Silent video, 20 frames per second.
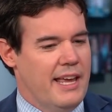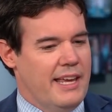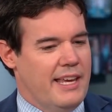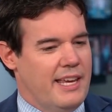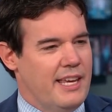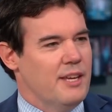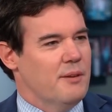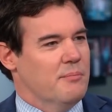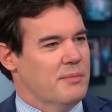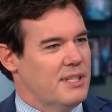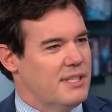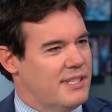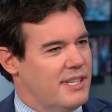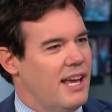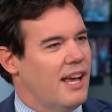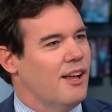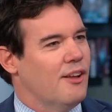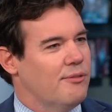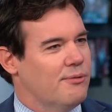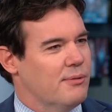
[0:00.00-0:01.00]
he
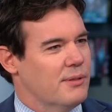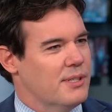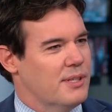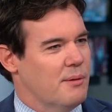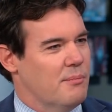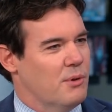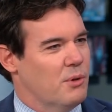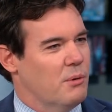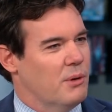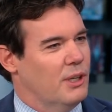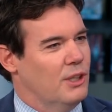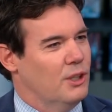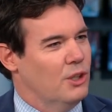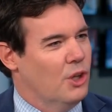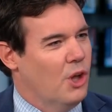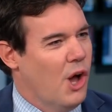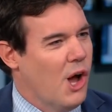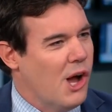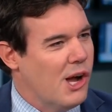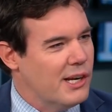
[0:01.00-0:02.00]
himself was someone who had a
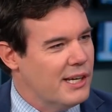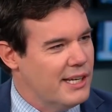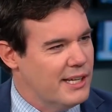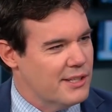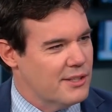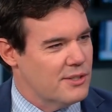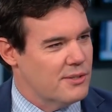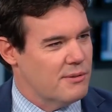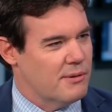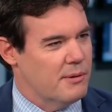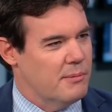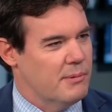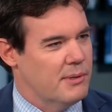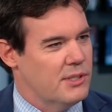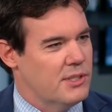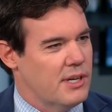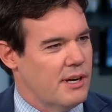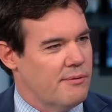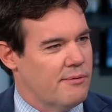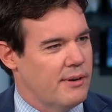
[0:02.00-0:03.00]
long history
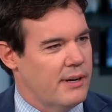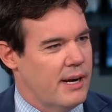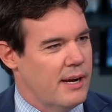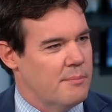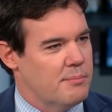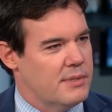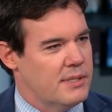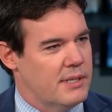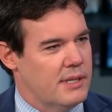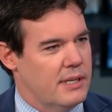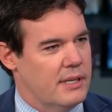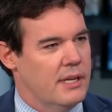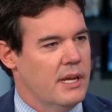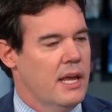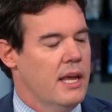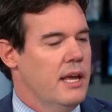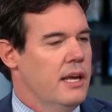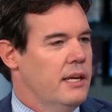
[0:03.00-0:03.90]
with Jeffrey Epstein,